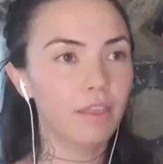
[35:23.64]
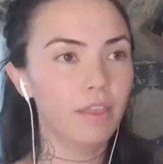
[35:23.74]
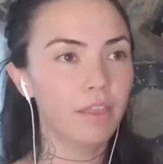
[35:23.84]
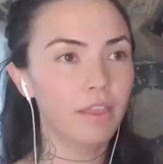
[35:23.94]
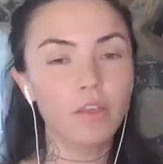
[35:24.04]

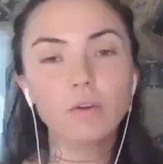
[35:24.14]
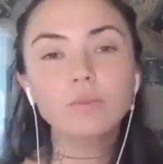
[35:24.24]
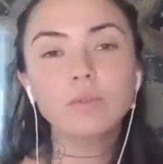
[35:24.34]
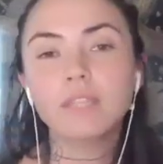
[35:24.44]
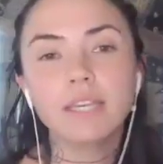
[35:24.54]

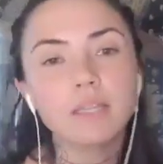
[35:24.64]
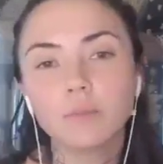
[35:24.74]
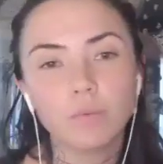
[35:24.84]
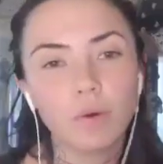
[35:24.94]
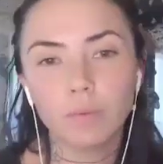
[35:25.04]
those
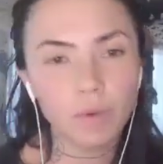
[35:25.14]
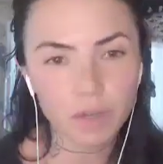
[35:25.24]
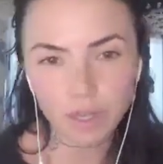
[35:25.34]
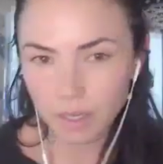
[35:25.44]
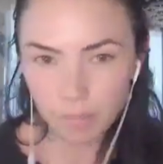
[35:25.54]
things won't
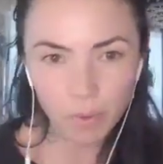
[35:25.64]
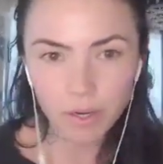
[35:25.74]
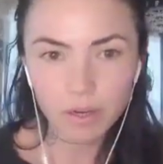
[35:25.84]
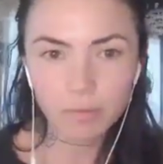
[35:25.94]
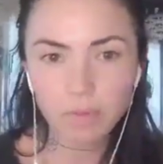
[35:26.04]
work
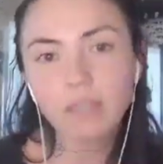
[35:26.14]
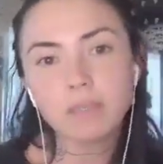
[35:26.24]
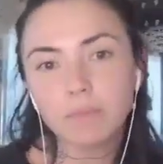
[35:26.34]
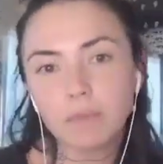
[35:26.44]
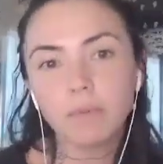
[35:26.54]
anymore
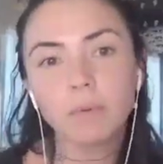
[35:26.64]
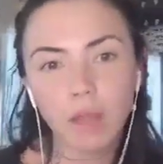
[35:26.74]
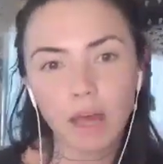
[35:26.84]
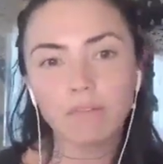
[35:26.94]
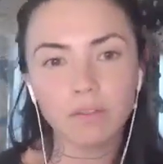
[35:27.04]
because people will
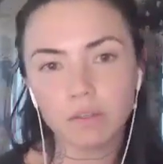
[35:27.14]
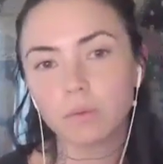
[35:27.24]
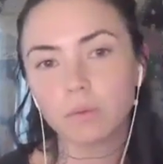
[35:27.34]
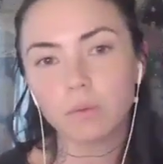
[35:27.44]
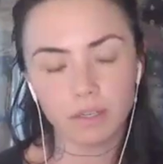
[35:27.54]
have the
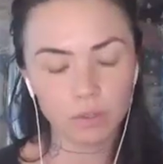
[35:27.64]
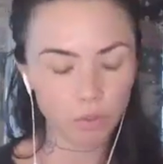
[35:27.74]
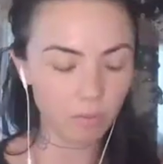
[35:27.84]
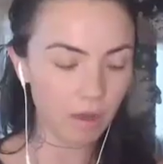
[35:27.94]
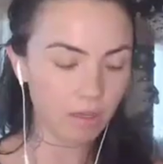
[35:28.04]
tools in their
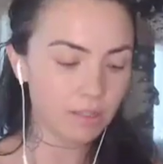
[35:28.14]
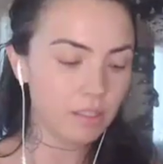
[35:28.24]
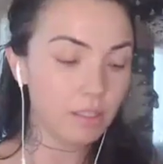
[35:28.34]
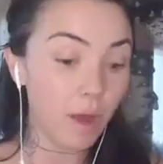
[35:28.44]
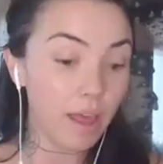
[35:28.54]
toolbox.
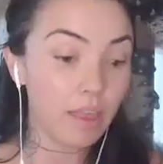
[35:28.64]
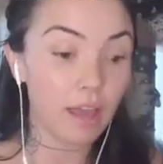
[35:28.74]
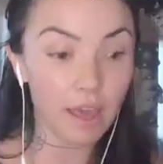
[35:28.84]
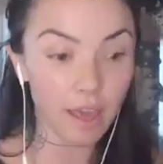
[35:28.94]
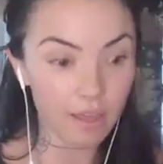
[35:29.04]
And so I
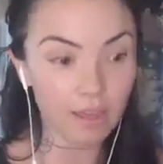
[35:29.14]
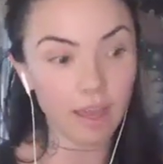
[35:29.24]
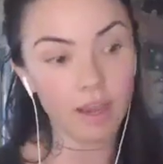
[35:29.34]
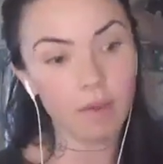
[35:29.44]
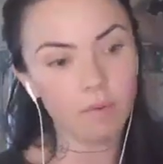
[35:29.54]
think I had
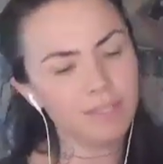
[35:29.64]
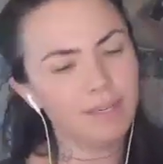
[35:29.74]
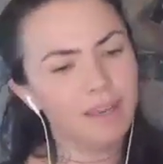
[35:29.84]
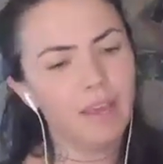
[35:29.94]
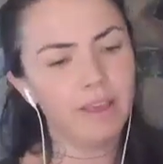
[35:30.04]
that. I
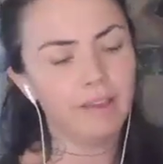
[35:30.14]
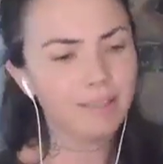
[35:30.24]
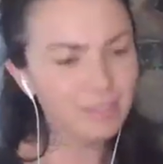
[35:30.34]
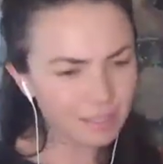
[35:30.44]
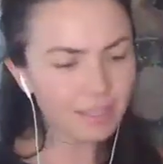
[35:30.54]
wasn't
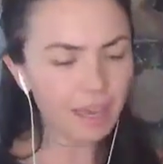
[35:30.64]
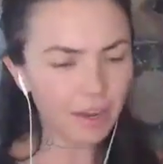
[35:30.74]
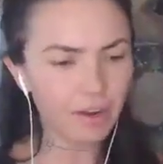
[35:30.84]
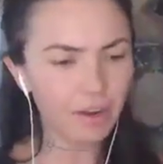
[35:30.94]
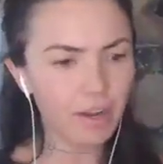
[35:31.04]

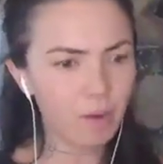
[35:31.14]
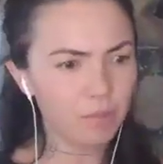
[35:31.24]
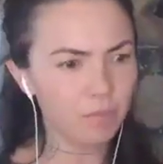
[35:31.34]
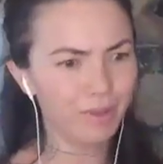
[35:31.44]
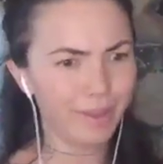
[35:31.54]
scared. I
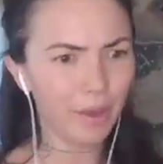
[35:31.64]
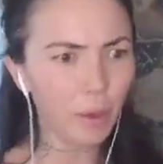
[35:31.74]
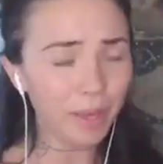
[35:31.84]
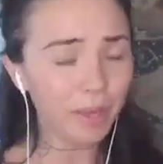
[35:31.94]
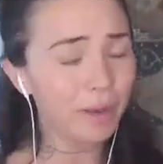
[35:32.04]
was more like, oh
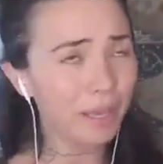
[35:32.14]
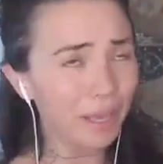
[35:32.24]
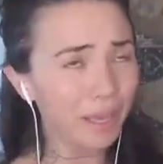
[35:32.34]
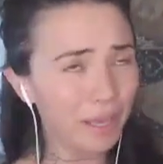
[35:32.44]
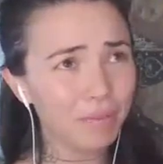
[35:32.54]
my God, I
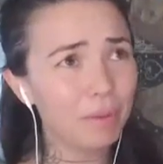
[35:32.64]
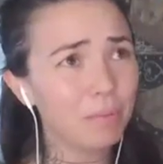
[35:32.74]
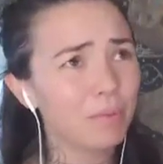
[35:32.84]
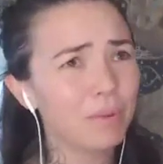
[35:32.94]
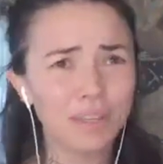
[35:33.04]
can't believe
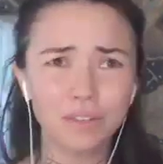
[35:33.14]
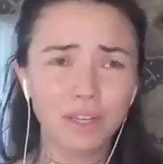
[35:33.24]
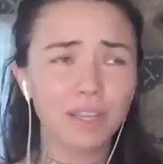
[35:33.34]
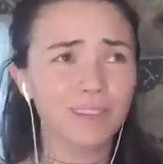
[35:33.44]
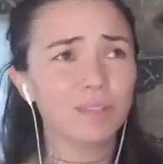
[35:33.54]
people are really
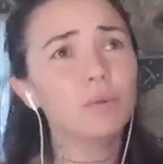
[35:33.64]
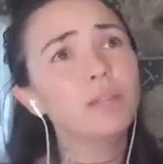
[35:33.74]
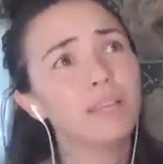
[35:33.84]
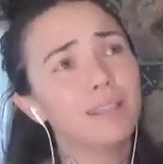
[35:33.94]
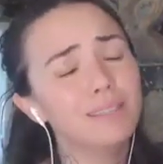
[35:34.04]
drinking this
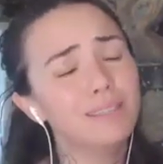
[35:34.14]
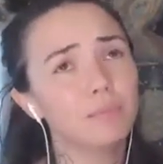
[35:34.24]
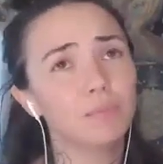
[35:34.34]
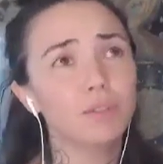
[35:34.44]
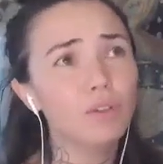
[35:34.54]
Kool-Aid. This
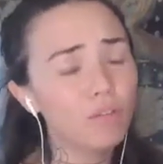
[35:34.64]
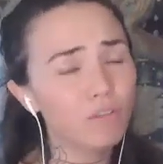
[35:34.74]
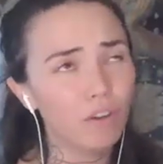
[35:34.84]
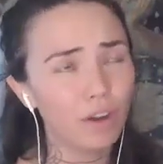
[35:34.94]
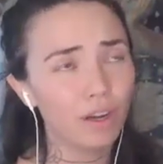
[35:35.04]
seems so
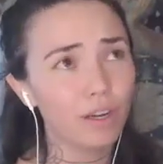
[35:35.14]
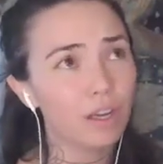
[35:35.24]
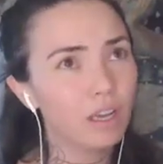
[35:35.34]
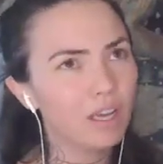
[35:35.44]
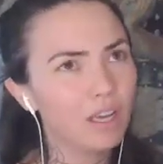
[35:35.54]
far.
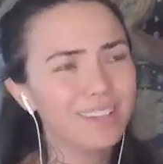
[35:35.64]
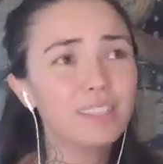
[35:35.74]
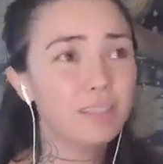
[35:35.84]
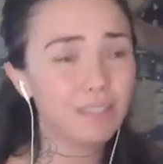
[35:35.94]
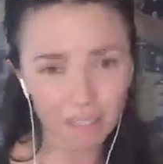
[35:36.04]

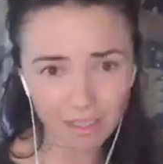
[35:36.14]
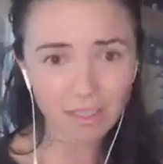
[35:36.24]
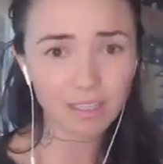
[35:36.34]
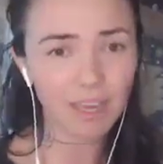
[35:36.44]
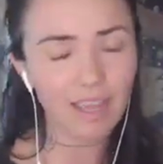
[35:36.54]
This
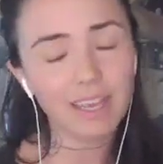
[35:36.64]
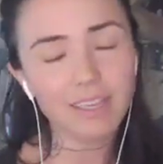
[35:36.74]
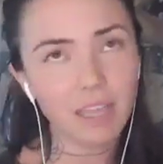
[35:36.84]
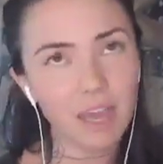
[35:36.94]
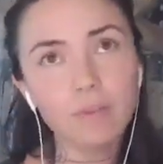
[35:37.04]
does seem, I
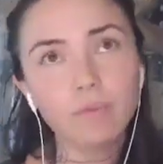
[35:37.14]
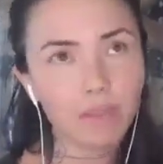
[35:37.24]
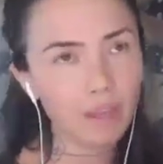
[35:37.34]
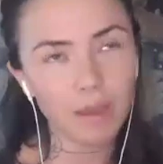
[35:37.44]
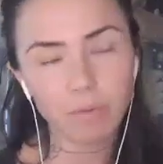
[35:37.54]
guess I don't
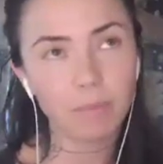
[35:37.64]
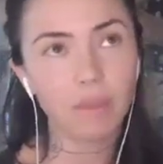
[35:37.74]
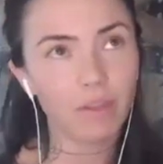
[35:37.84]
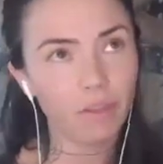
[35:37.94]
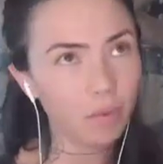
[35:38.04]
think I probably
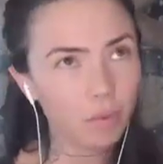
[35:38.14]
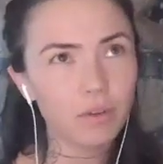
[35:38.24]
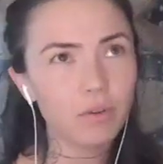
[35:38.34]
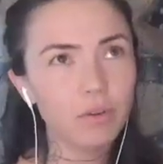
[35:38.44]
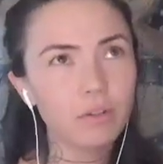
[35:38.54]
thought the
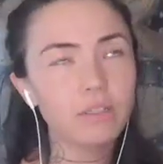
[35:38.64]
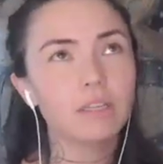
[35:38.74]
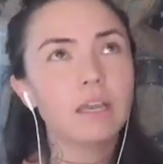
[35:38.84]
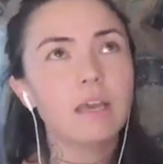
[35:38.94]
word cult,